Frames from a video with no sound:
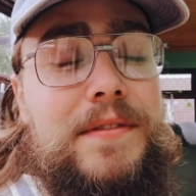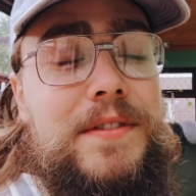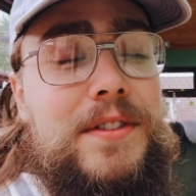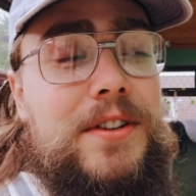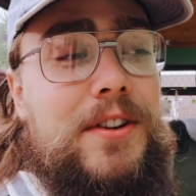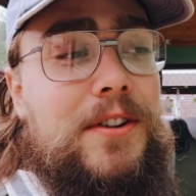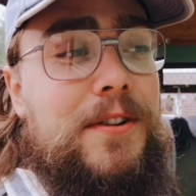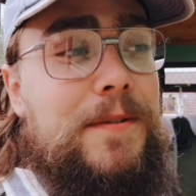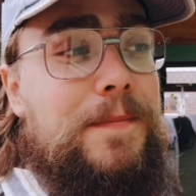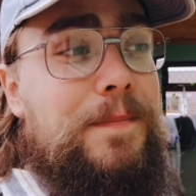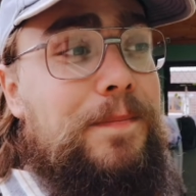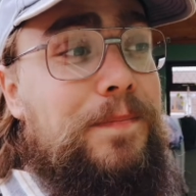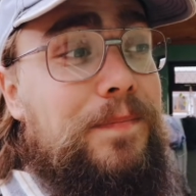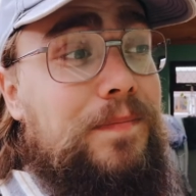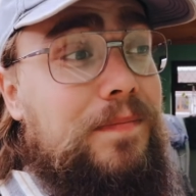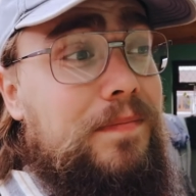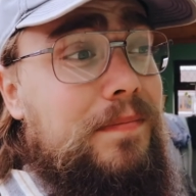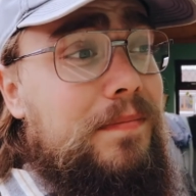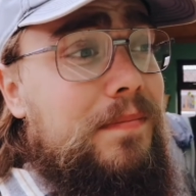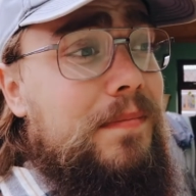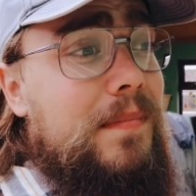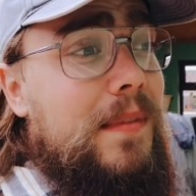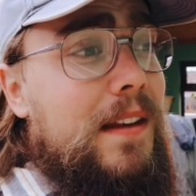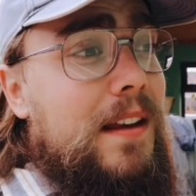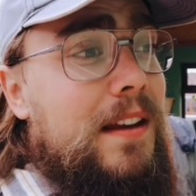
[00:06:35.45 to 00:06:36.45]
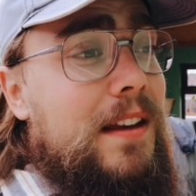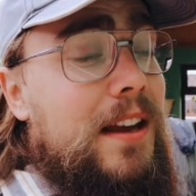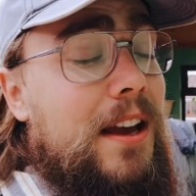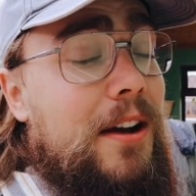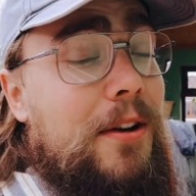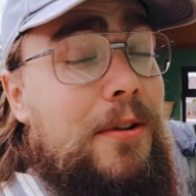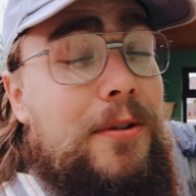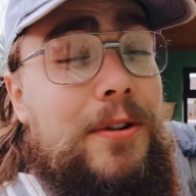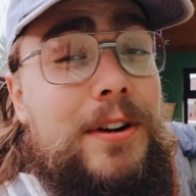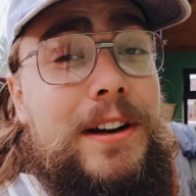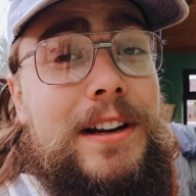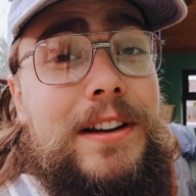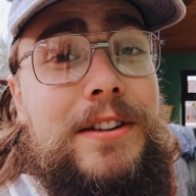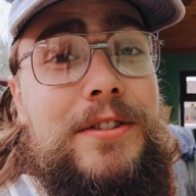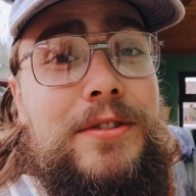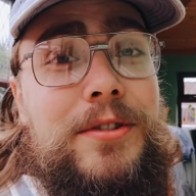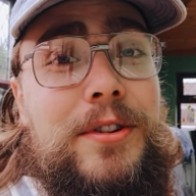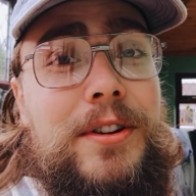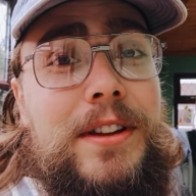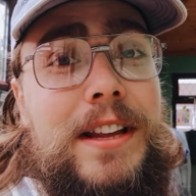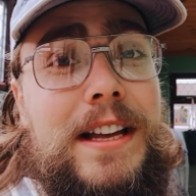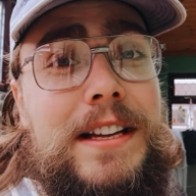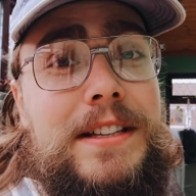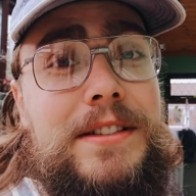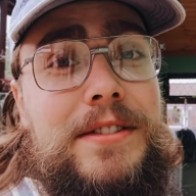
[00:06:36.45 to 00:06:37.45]
So yeah, I really
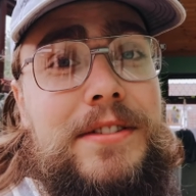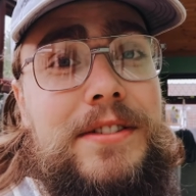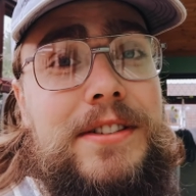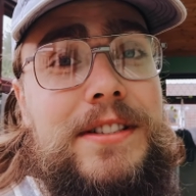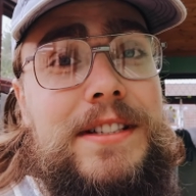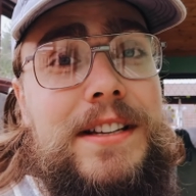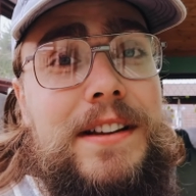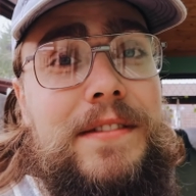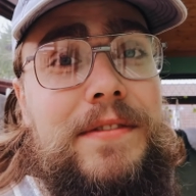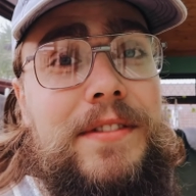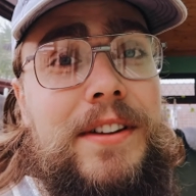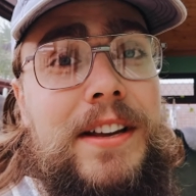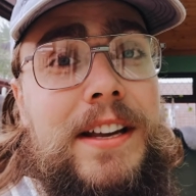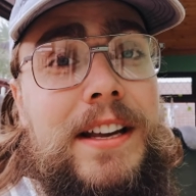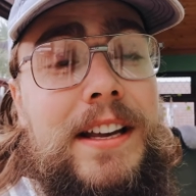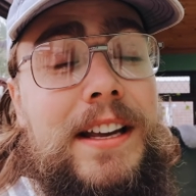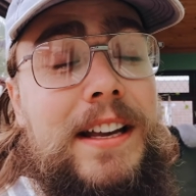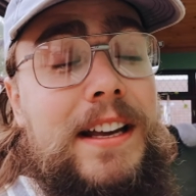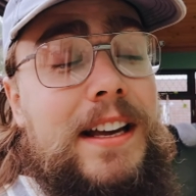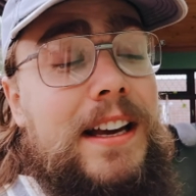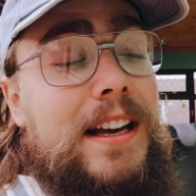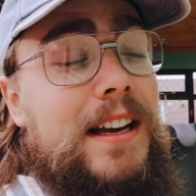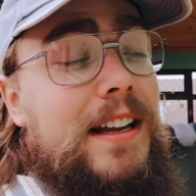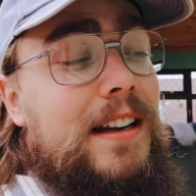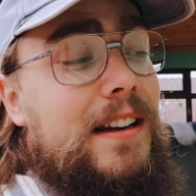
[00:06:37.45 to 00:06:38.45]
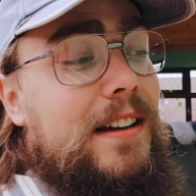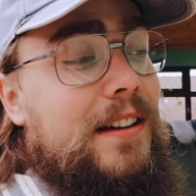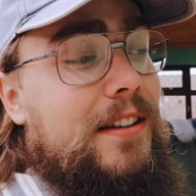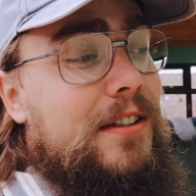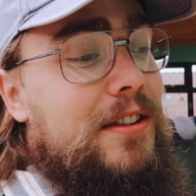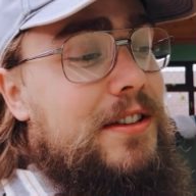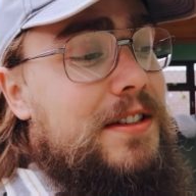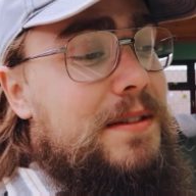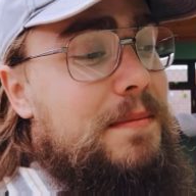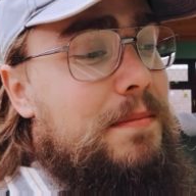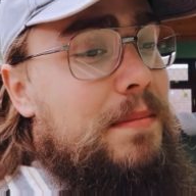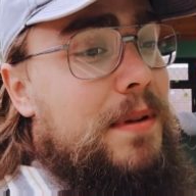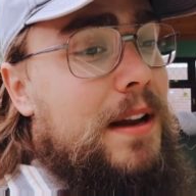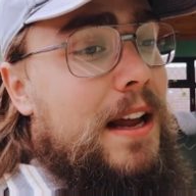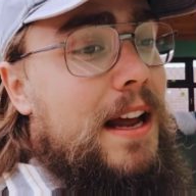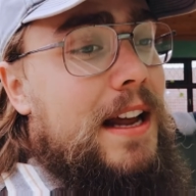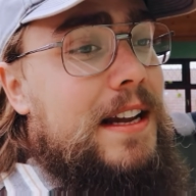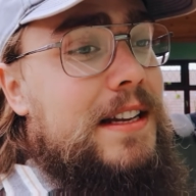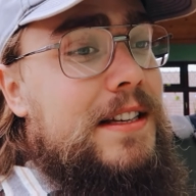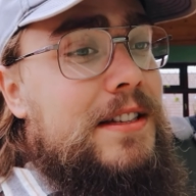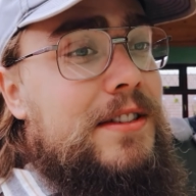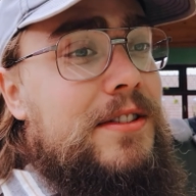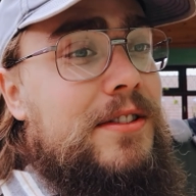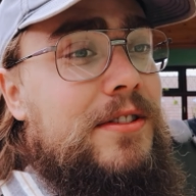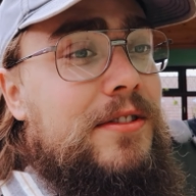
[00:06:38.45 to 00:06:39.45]
enjoy that sort of stuff and got some
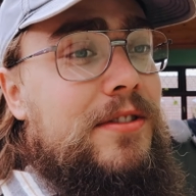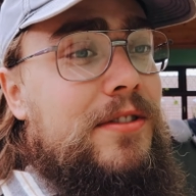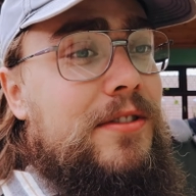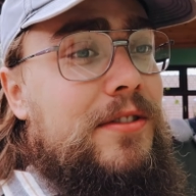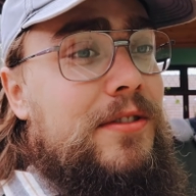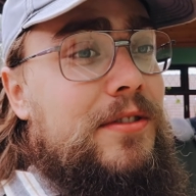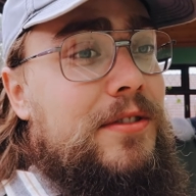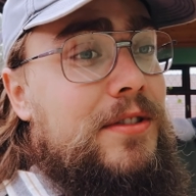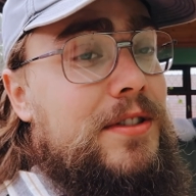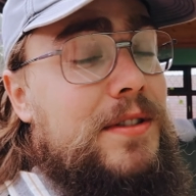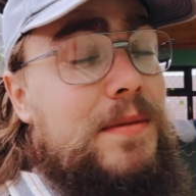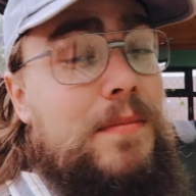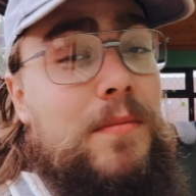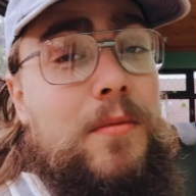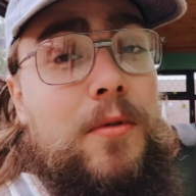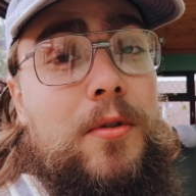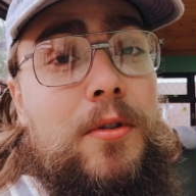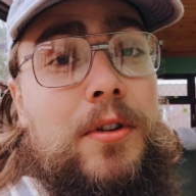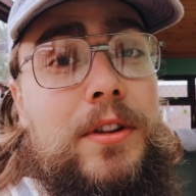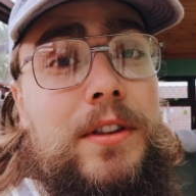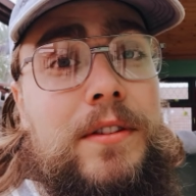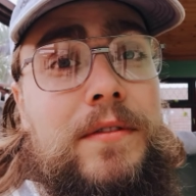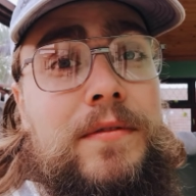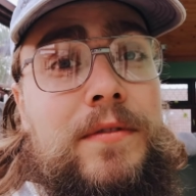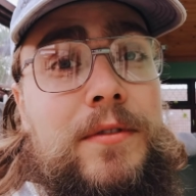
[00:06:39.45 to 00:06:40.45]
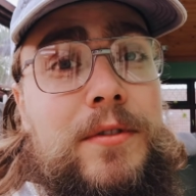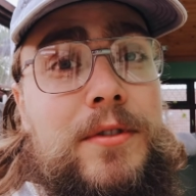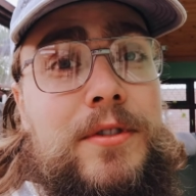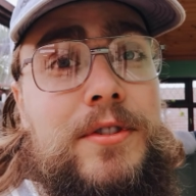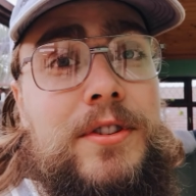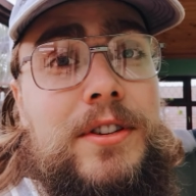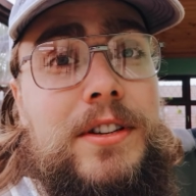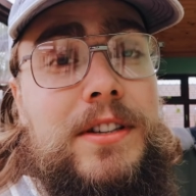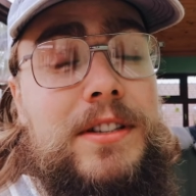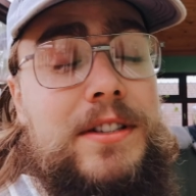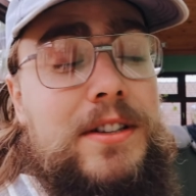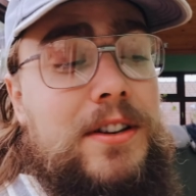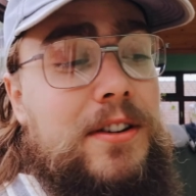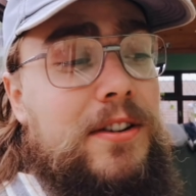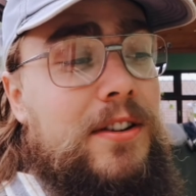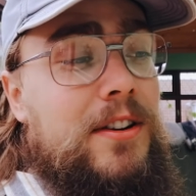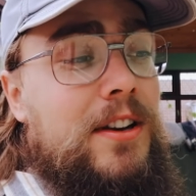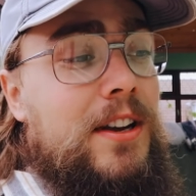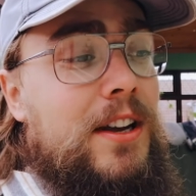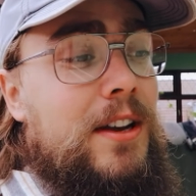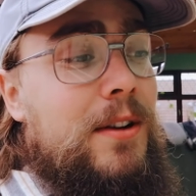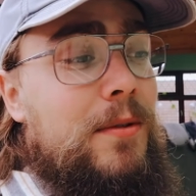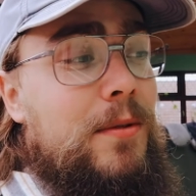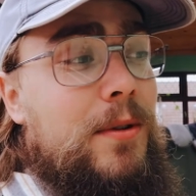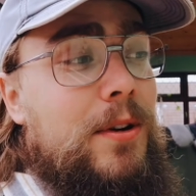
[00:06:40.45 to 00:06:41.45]
plans to do some more in the future. So
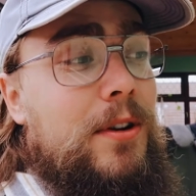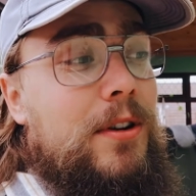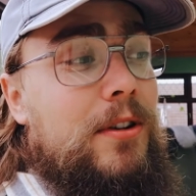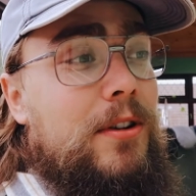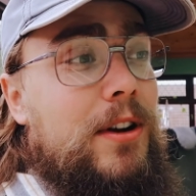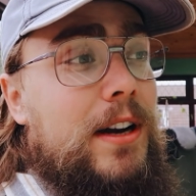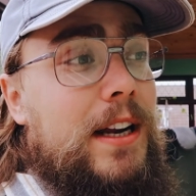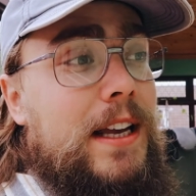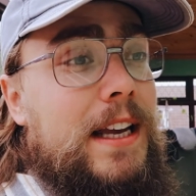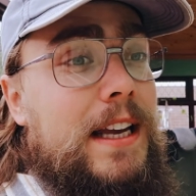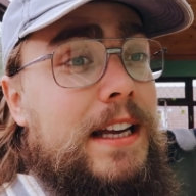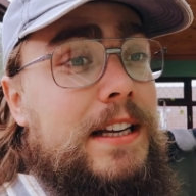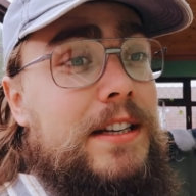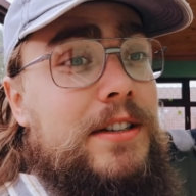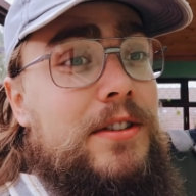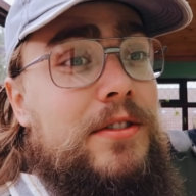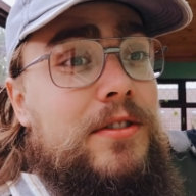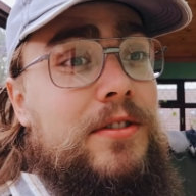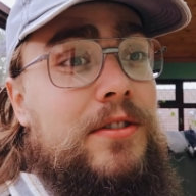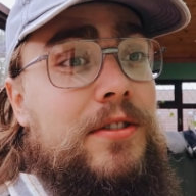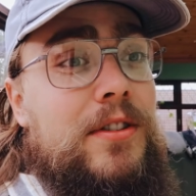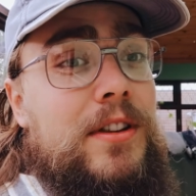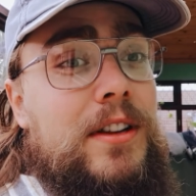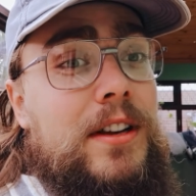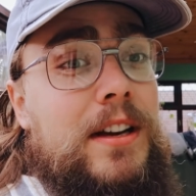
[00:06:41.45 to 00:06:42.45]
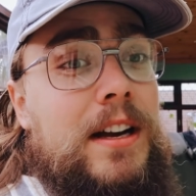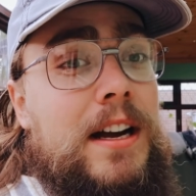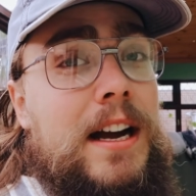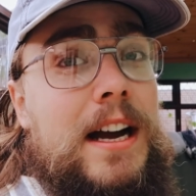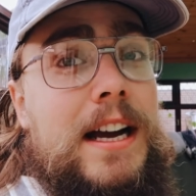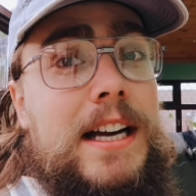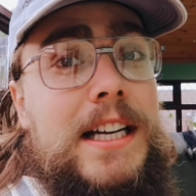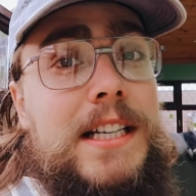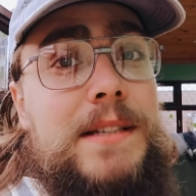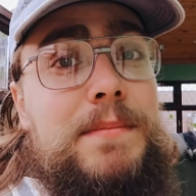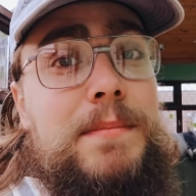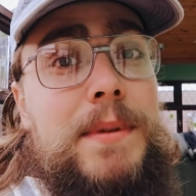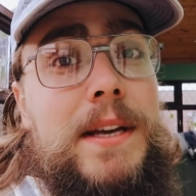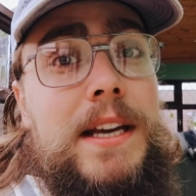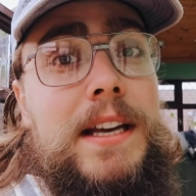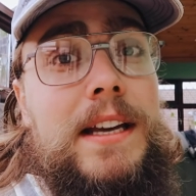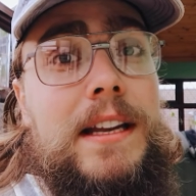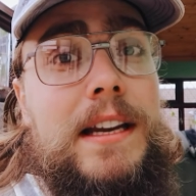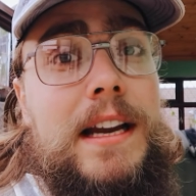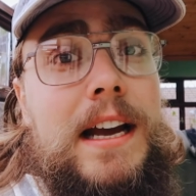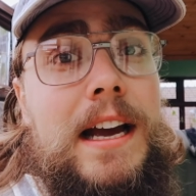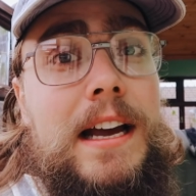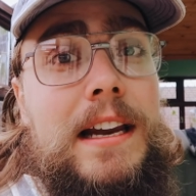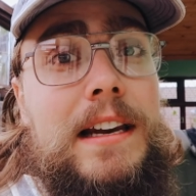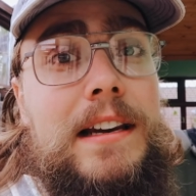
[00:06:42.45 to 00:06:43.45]
we are really keen to do the highest peak
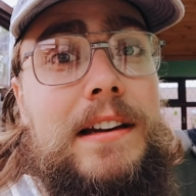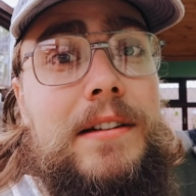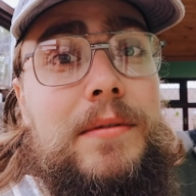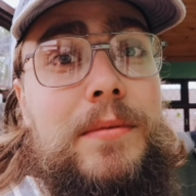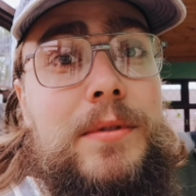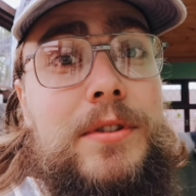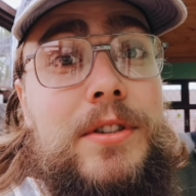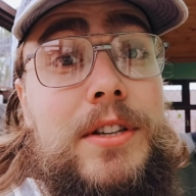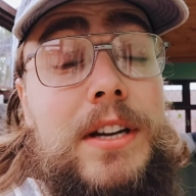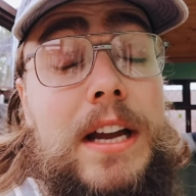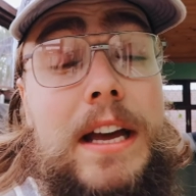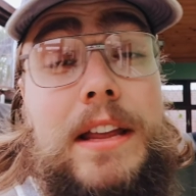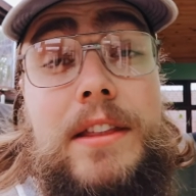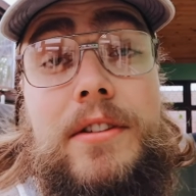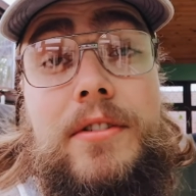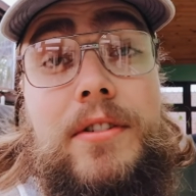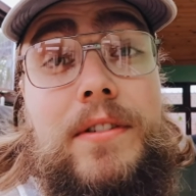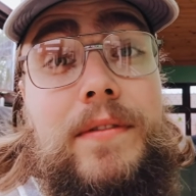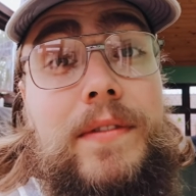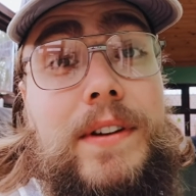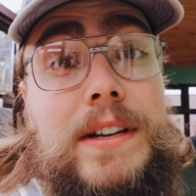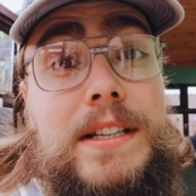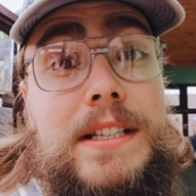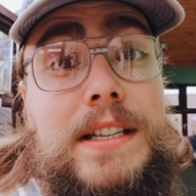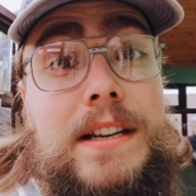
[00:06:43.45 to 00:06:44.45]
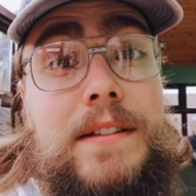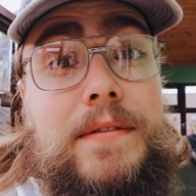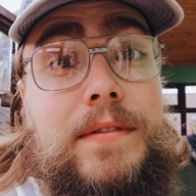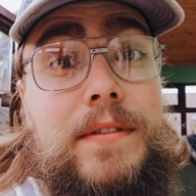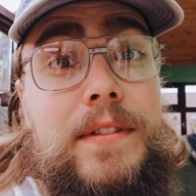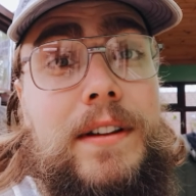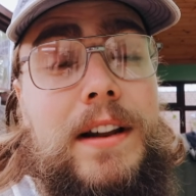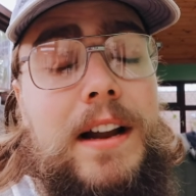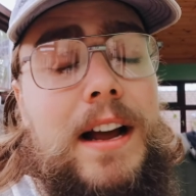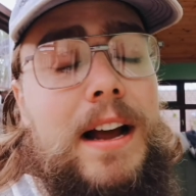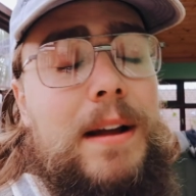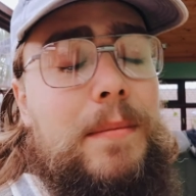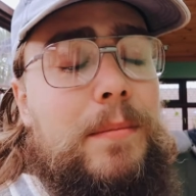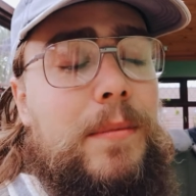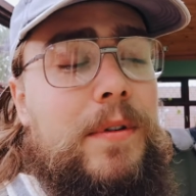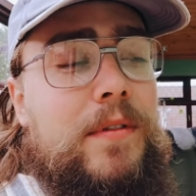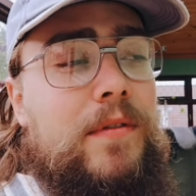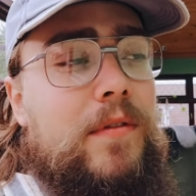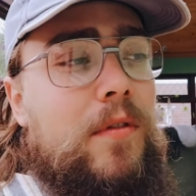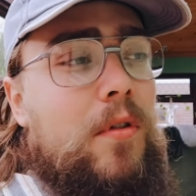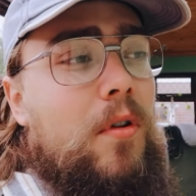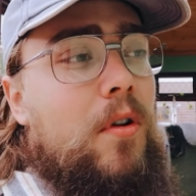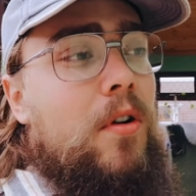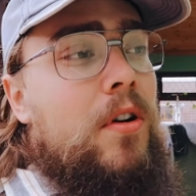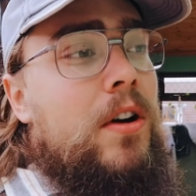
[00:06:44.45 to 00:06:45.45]
in Ireland, which neither of us have climbed
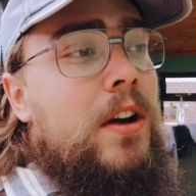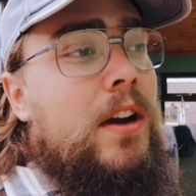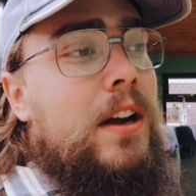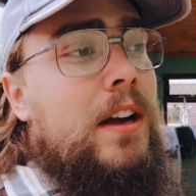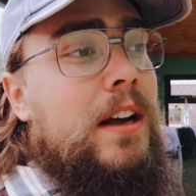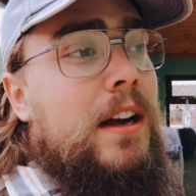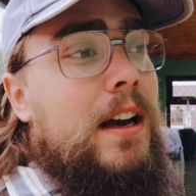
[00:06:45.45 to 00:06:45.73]
before.